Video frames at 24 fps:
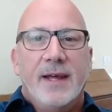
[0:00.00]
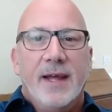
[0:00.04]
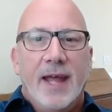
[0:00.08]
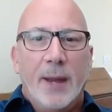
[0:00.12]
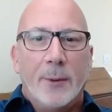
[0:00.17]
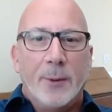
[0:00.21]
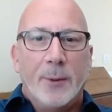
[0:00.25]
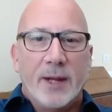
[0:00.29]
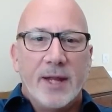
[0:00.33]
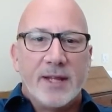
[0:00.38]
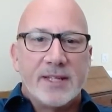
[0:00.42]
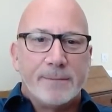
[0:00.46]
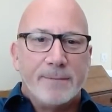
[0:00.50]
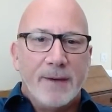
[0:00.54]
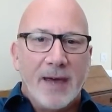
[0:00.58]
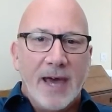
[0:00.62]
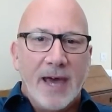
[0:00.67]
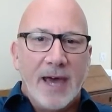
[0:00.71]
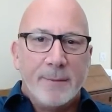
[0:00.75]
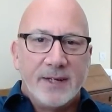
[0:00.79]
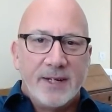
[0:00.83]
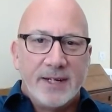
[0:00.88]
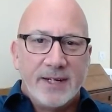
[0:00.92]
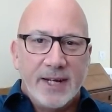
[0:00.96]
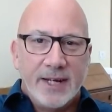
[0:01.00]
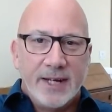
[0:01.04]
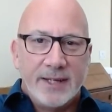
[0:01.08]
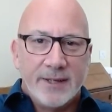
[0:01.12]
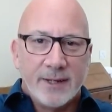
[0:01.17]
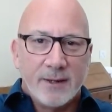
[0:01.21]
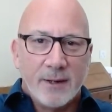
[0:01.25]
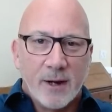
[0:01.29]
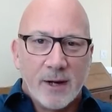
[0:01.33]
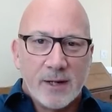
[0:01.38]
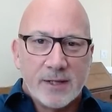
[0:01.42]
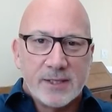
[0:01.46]
And what ends up happening in the
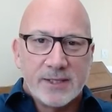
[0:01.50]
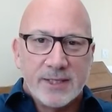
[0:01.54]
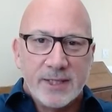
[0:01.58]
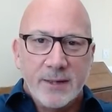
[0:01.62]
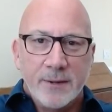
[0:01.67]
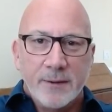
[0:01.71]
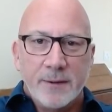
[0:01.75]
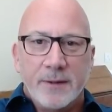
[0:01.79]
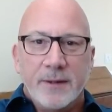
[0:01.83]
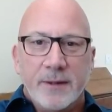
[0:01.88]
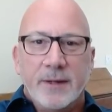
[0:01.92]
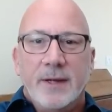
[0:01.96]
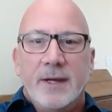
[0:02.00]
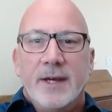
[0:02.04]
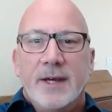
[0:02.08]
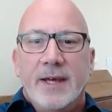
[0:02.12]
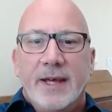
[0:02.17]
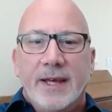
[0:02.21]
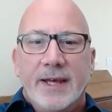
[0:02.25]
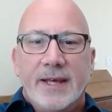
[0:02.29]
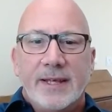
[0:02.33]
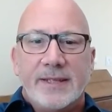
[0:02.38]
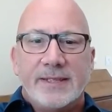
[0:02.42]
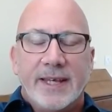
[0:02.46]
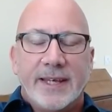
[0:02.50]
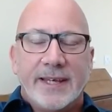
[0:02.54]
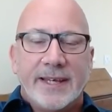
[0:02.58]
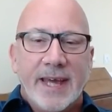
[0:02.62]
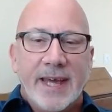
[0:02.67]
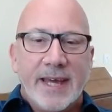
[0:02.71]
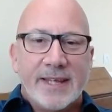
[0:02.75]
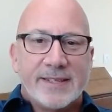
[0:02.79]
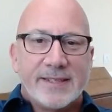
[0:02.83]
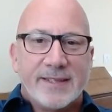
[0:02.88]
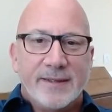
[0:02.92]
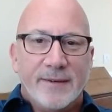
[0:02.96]
cartoon is he
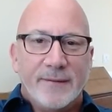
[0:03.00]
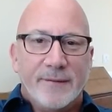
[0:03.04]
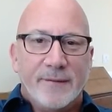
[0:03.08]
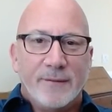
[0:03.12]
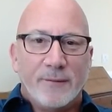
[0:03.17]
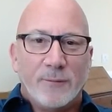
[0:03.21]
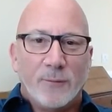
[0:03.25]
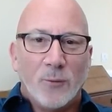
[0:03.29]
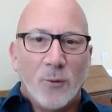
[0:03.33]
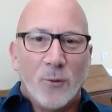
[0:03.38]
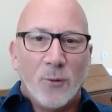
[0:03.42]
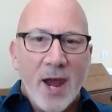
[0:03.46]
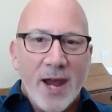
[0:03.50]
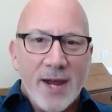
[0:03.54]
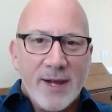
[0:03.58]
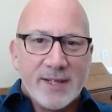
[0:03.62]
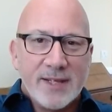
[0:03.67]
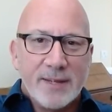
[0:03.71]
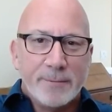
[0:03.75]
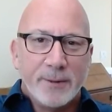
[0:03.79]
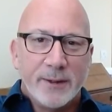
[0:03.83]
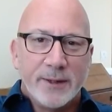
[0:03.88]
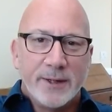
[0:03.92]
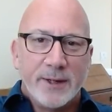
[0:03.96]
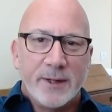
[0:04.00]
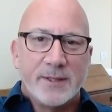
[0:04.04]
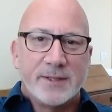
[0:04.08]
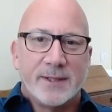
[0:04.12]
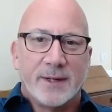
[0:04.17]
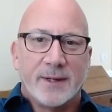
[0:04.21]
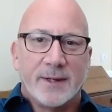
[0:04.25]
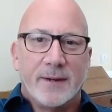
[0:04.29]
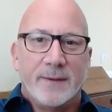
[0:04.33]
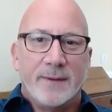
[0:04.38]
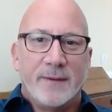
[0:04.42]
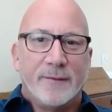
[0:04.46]
gets right to the
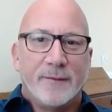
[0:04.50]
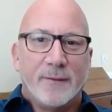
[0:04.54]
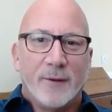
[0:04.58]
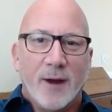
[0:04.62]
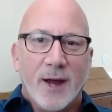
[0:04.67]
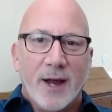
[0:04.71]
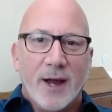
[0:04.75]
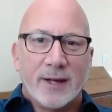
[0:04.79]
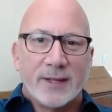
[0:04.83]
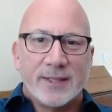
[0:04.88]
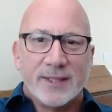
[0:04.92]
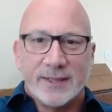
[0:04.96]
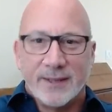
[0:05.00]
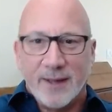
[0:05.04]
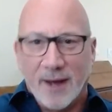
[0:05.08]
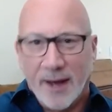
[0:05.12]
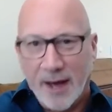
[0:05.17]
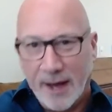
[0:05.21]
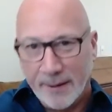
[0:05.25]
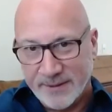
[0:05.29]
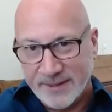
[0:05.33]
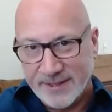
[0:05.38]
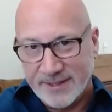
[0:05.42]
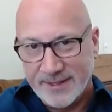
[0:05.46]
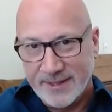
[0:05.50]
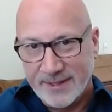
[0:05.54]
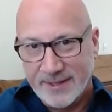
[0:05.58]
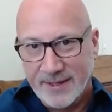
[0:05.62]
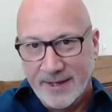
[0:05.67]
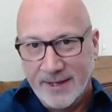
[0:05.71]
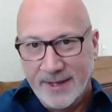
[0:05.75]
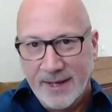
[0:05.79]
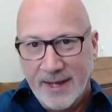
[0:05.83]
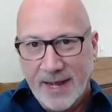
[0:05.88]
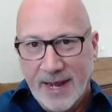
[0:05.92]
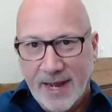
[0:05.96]
producer, and the frog stops.
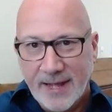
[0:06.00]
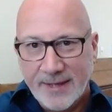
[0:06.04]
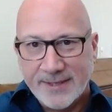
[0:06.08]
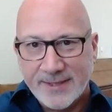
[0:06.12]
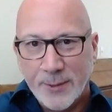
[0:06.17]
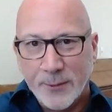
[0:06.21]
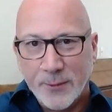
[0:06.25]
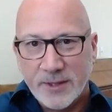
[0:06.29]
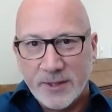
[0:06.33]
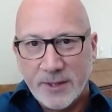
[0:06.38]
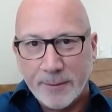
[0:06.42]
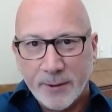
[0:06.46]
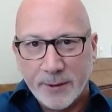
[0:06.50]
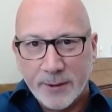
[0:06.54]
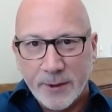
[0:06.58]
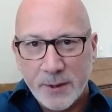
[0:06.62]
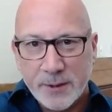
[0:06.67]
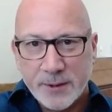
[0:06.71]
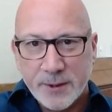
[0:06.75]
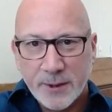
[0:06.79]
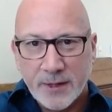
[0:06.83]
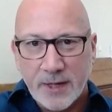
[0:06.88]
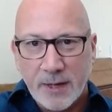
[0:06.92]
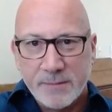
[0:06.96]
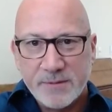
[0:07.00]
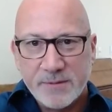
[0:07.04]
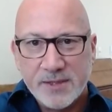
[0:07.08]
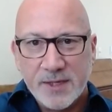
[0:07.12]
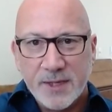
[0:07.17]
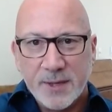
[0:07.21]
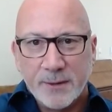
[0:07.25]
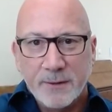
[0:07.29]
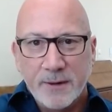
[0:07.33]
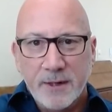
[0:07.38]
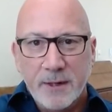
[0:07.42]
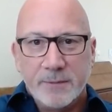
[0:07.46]
And so when the producer comes in
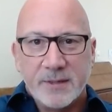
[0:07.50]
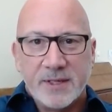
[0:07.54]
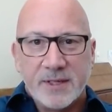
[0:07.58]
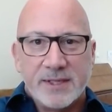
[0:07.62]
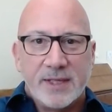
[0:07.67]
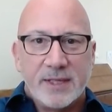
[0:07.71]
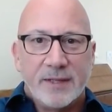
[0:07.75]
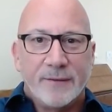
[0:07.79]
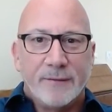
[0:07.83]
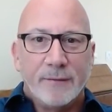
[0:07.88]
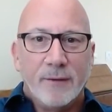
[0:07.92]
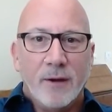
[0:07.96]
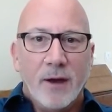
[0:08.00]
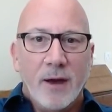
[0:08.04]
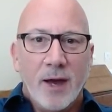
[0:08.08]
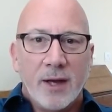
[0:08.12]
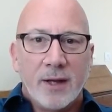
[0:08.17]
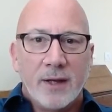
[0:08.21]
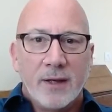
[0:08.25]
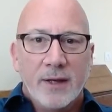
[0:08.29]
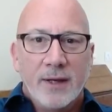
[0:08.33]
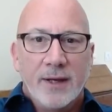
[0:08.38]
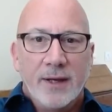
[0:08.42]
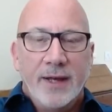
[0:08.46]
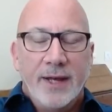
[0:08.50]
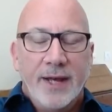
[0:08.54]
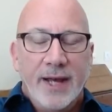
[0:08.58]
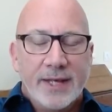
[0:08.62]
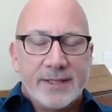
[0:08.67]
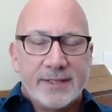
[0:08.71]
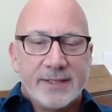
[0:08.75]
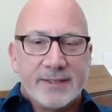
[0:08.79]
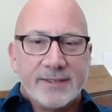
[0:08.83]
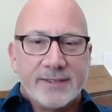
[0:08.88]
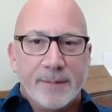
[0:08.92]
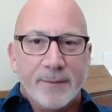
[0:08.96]
the room to see the frog,
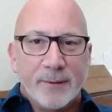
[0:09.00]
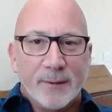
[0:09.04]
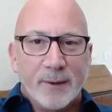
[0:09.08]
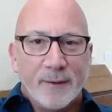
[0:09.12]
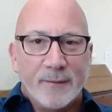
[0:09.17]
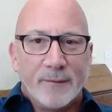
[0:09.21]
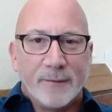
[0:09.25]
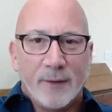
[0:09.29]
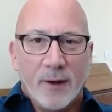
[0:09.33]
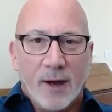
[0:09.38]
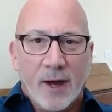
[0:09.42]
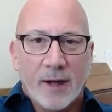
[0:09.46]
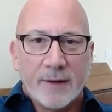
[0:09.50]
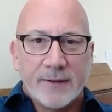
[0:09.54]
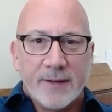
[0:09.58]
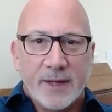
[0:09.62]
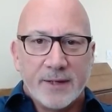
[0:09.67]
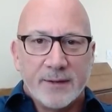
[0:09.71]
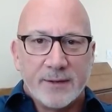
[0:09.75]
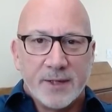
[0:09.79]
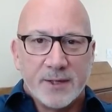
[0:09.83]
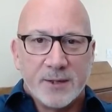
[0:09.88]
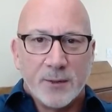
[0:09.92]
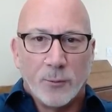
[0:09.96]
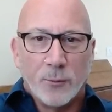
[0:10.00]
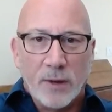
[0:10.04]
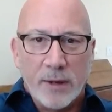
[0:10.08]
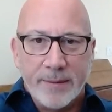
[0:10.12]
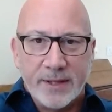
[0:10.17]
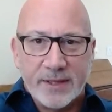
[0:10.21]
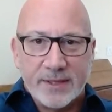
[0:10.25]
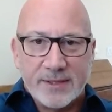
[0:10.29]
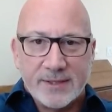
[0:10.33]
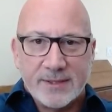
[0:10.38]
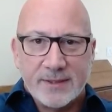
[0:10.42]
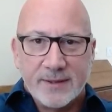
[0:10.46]
it's a typical frog that just
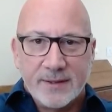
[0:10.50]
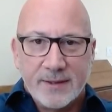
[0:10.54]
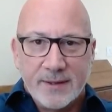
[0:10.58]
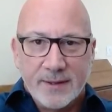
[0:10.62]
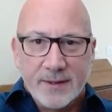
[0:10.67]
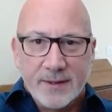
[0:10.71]
ribbits.